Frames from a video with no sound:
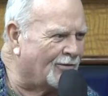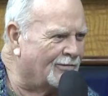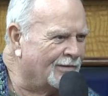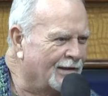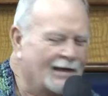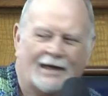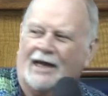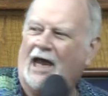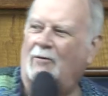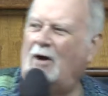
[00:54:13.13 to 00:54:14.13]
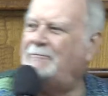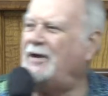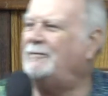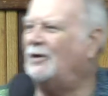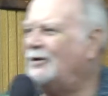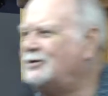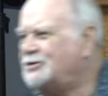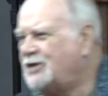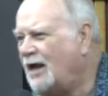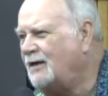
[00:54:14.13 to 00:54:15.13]
He only brings out what you
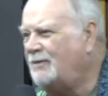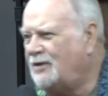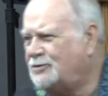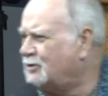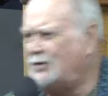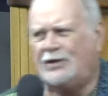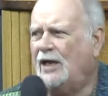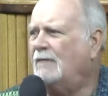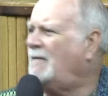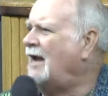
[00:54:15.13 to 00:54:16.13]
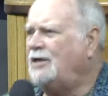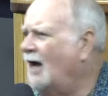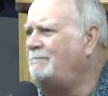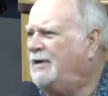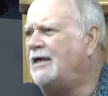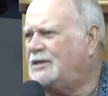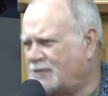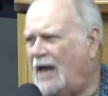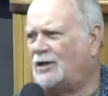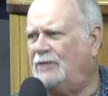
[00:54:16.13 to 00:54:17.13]
understand to be the truth out.
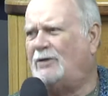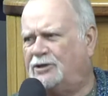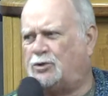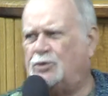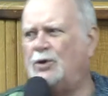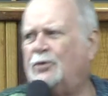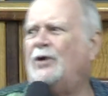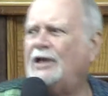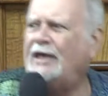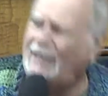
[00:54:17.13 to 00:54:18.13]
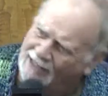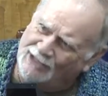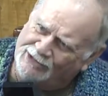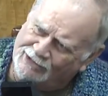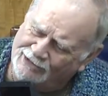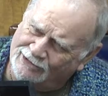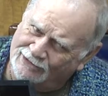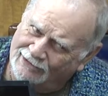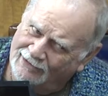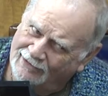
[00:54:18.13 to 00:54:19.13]
And what people understand to be the
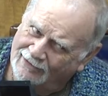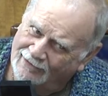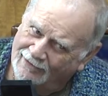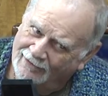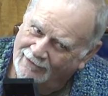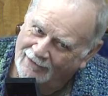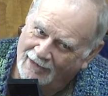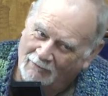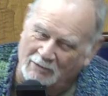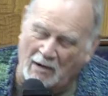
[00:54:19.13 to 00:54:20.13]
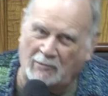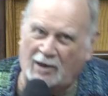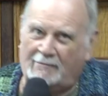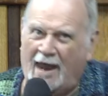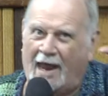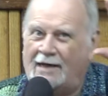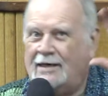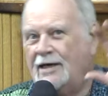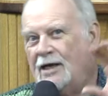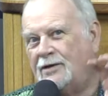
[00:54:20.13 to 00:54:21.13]
truth might not be exactly what the
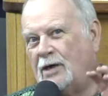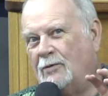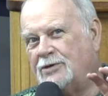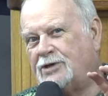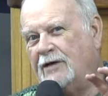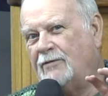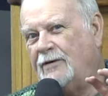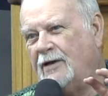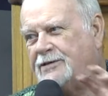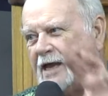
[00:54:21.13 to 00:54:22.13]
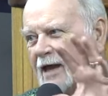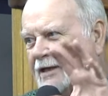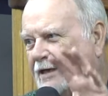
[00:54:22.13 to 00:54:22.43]
truth really is.